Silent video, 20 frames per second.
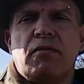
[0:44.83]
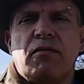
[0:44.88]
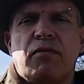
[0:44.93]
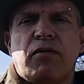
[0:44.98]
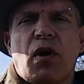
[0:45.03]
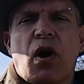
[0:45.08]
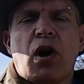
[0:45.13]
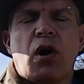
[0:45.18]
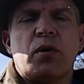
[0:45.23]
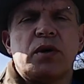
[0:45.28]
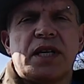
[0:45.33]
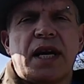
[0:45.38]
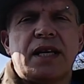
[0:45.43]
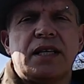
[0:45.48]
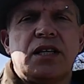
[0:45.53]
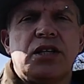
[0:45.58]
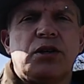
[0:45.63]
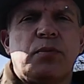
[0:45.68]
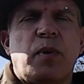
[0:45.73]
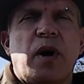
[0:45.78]
vlog I was
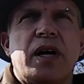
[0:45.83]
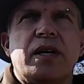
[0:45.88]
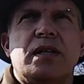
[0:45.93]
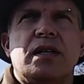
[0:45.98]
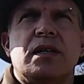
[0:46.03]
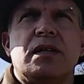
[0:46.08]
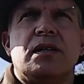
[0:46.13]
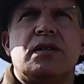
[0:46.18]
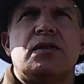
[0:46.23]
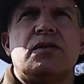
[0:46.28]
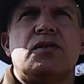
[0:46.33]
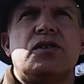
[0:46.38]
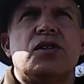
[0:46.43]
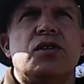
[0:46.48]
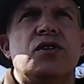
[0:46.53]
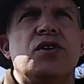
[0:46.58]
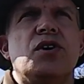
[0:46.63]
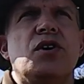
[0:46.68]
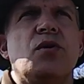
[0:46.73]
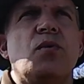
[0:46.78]
anticipating to
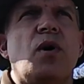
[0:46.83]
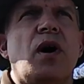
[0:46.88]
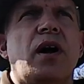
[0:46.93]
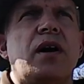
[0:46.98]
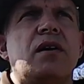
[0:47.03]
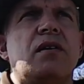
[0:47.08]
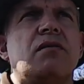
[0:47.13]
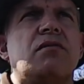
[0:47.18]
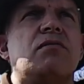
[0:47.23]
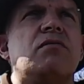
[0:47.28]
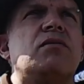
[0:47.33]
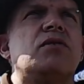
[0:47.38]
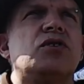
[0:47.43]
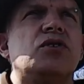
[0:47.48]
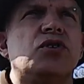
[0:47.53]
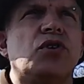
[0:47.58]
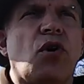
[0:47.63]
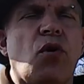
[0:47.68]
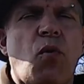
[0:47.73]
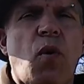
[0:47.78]
do and
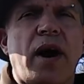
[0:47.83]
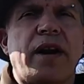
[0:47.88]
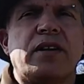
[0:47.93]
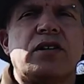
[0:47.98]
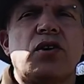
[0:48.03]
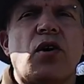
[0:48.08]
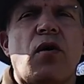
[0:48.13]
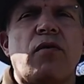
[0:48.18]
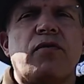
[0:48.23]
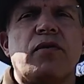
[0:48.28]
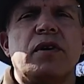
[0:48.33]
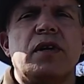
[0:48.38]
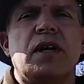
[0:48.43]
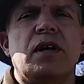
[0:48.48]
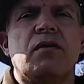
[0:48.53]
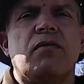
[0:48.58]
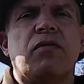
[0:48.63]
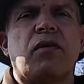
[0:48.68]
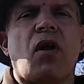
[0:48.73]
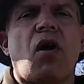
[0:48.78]
sort of went off and did
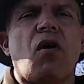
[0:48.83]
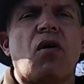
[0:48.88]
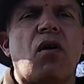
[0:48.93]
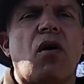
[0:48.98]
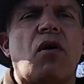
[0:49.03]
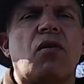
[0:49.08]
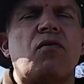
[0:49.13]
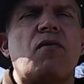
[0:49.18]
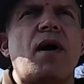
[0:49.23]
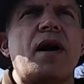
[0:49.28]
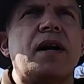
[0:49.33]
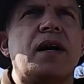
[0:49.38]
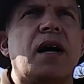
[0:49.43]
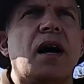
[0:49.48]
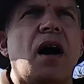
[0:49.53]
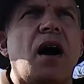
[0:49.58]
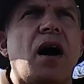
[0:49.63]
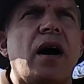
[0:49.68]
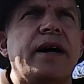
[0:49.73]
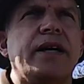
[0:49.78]
a vlog on red
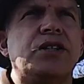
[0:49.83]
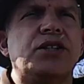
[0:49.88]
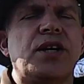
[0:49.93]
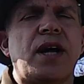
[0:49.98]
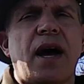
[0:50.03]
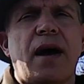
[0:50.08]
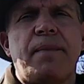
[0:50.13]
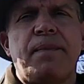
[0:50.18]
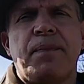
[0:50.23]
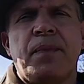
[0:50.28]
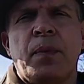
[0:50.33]
kites. Now,